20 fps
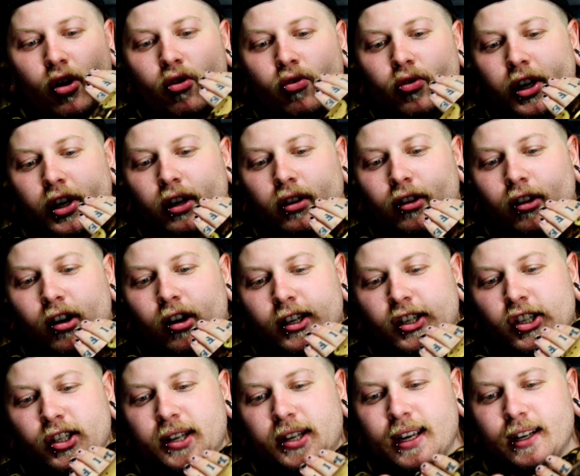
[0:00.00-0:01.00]
owning a
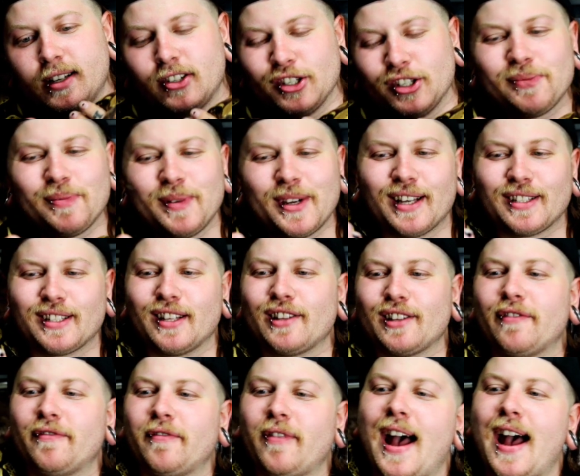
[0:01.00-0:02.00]
large snake, just because of
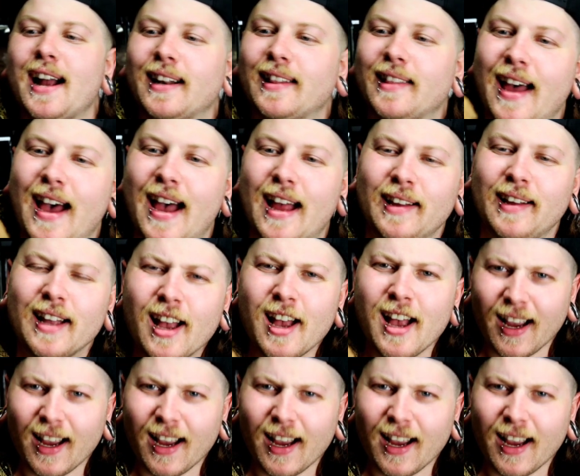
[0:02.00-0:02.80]
the fact that,